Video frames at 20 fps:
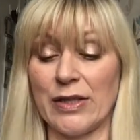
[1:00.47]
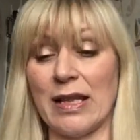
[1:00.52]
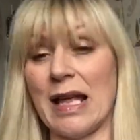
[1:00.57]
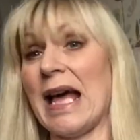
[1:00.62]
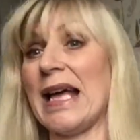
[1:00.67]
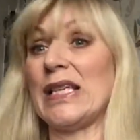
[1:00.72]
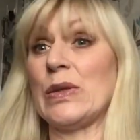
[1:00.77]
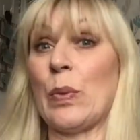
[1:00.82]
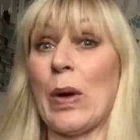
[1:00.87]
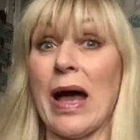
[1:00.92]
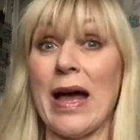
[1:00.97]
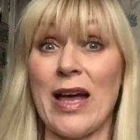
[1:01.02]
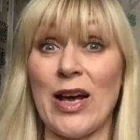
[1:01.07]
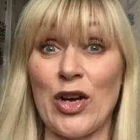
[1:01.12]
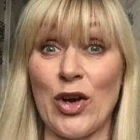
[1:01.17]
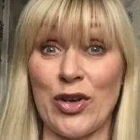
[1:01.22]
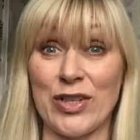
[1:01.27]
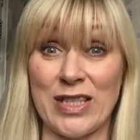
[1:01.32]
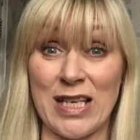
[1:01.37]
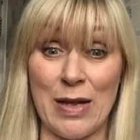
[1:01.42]
So that is why I
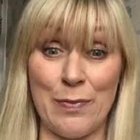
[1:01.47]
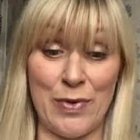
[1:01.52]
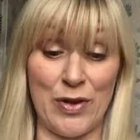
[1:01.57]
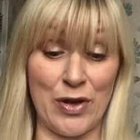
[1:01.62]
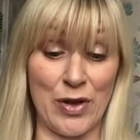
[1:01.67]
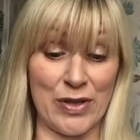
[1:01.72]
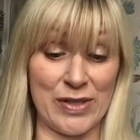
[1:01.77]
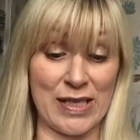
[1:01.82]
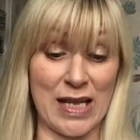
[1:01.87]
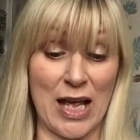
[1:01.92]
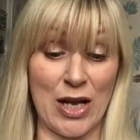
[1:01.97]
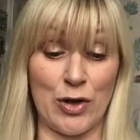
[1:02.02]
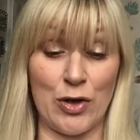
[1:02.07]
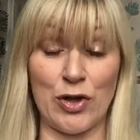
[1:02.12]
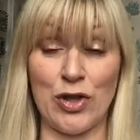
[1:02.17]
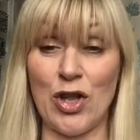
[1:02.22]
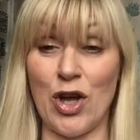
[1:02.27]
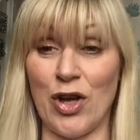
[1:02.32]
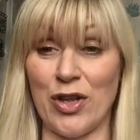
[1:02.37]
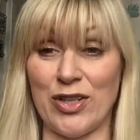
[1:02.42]
got it, because I
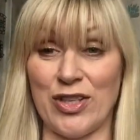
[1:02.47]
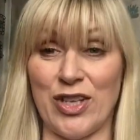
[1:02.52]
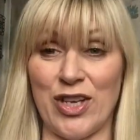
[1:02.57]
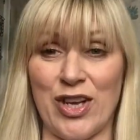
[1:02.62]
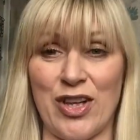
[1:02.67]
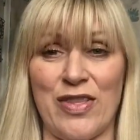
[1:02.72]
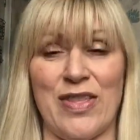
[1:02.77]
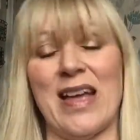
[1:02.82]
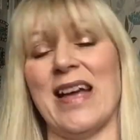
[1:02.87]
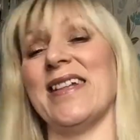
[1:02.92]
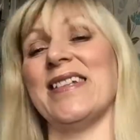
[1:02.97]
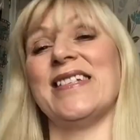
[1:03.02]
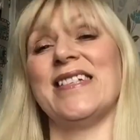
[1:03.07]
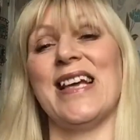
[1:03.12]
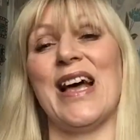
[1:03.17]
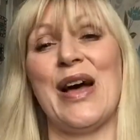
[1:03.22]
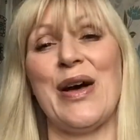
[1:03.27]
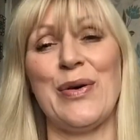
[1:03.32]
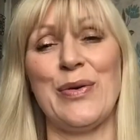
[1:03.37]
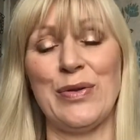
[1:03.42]
could not turn that
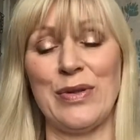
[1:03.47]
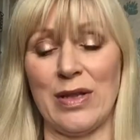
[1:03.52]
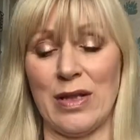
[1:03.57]
down.